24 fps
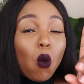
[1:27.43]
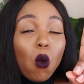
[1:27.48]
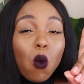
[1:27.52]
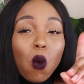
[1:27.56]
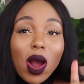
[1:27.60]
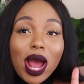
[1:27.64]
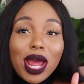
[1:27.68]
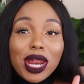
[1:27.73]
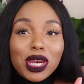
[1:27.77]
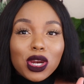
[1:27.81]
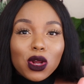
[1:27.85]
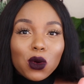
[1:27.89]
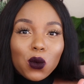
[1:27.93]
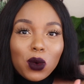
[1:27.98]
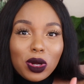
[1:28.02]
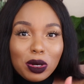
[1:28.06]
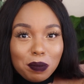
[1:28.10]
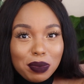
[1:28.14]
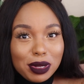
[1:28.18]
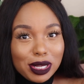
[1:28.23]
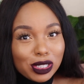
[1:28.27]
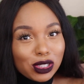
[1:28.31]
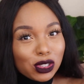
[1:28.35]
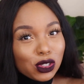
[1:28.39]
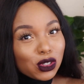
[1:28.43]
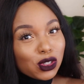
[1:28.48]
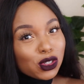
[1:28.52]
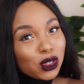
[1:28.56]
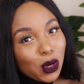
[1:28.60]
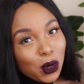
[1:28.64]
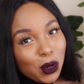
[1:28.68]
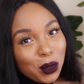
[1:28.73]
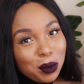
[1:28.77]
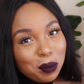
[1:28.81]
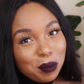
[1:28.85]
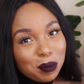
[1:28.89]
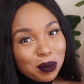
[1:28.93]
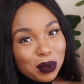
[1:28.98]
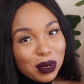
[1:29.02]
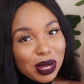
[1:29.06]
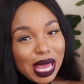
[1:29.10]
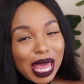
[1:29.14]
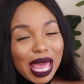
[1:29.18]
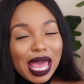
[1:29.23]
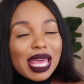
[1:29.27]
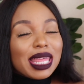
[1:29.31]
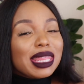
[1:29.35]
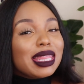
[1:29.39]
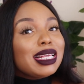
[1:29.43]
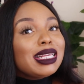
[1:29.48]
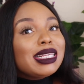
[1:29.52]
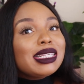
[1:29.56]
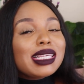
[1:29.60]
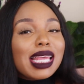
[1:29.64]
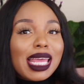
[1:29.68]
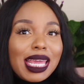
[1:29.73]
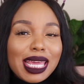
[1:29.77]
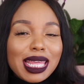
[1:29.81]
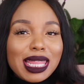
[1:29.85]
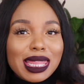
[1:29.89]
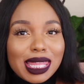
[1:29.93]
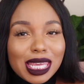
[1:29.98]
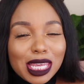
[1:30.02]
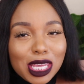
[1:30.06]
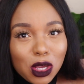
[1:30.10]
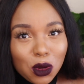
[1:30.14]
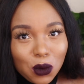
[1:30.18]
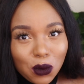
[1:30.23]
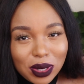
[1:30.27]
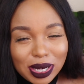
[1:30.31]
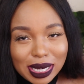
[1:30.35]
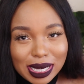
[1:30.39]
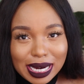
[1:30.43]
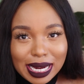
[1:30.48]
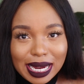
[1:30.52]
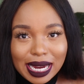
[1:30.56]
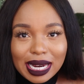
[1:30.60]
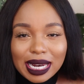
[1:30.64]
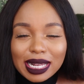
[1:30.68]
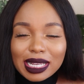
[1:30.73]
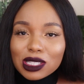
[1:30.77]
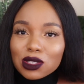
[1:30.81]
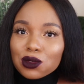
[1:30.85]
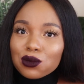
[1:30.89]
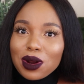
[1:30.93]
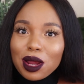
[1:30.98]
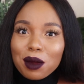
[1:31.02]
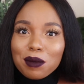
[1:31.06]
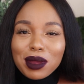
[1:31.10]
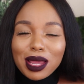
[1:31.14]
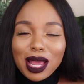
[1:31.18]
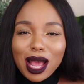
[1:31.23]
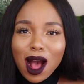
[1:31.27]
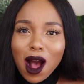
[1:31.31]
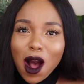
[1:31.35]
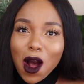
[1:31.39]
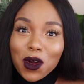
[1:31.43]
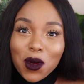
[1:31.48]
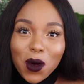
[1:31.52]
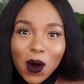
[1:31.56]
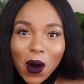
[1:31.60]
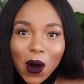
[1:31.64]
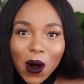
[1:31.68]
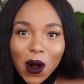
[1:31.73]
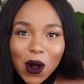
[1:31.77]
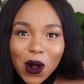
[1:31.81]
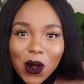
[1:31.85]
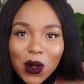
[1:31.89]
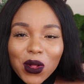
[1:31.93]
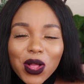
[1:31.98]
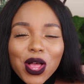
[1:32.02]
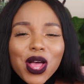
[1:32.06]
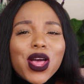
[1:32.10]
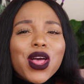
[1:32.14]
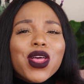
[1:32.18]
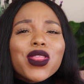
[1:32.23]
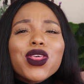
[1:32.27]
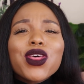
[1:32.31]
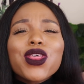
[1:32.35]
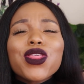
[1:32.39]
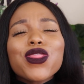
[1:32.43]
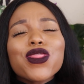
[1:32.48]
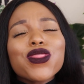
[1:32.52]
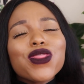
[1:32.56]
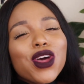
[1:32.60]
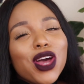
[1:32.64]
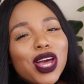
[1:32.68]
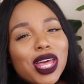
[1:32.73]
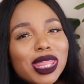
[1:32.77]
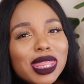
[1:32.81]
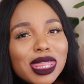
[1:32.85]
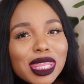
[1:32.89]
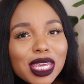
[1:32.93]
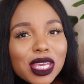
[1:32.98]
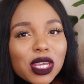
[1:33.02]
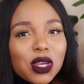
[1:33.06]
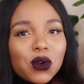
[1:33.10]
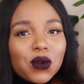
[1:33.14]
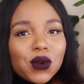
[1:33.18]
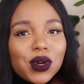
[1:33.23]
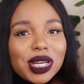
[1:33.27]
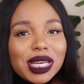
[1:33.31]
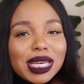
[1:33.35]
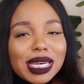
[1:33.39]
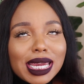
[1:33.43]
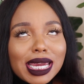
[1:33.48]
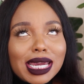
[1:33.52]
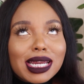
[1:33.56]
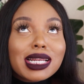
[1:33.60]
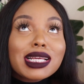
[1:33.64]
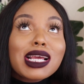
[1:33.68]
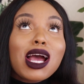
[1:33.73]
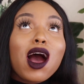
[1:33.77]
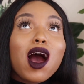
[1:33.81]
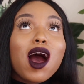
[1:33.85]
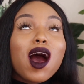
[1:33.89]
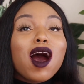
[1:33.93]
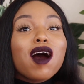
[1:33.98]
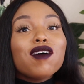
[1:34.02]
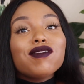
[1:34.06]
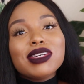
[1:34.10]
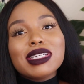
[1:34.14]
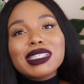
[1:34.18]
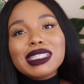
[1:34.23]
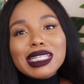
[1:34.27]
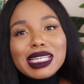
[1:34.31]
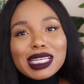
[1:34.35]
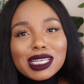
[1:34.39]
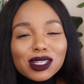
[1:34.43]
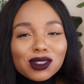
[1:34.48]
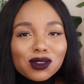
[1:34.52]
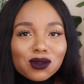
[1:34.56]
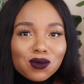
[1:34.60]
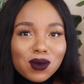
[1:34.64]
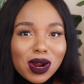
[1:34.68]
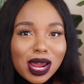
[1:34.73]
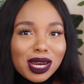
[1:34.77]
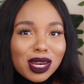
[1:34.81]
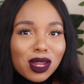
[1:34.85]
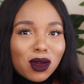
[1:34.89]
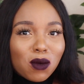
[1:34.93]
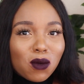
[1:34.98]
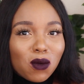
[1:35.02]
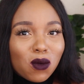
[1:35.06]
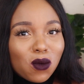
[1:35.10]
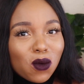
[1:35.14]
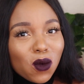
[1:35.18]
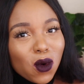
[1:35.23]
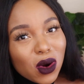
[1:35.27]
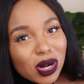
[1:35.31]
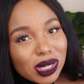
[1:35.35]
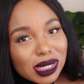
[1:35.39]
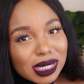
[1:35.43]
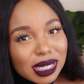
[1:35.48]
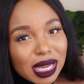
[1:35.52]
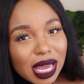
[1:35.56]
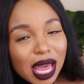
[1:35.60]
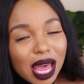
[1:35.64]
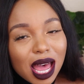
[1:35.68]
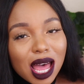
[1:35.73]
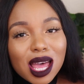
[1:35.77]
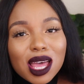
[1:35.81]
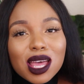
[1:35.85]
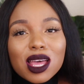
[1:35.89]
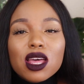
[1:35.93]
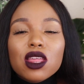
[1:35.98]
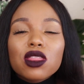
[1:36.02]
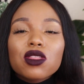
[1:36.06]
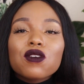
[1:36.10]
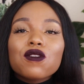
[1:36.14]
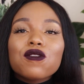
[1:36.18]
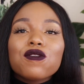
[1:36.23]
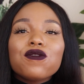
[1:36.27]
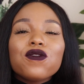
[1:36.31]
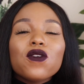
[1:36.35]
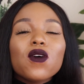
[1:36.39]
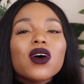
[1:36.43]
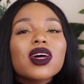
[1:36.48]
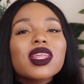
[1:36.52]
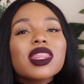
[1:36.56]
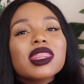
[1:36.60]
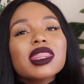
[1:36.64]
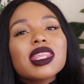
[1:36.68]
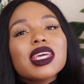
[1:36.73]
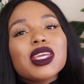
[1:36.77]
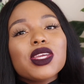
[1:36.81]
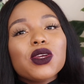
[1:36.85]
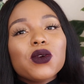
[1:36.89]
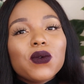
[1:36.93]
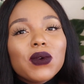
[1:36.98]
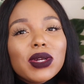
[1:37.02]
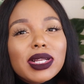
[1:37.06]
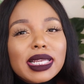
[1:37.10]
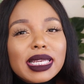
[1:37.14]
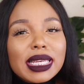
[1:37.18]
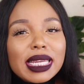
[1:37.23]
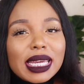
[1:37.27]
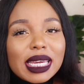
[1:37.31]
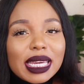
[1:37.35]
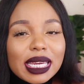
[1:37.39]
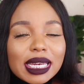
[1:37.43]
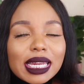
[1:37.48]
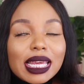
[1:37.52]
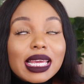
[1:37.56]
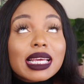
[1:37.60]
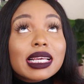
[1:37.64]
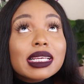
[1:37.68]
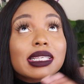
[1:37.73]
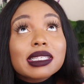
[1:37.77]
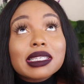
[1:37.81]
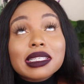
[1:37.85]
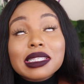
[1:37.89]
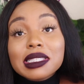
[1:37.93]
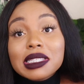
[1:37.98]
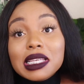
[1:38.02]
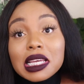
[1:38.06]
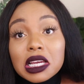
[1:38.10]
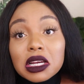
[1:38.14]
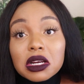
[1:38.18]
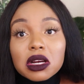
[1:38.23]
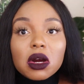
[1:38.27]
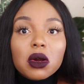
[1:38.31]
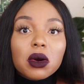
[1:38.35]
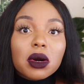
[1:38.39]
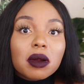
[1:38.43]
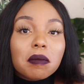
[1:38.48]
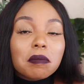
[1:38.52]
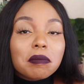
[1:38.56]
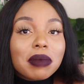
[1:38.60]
One would be soap. The second thing you would need is rubbing alcohol. The third thing you would need obviously is running water. The fourth thing you would need is a sink or a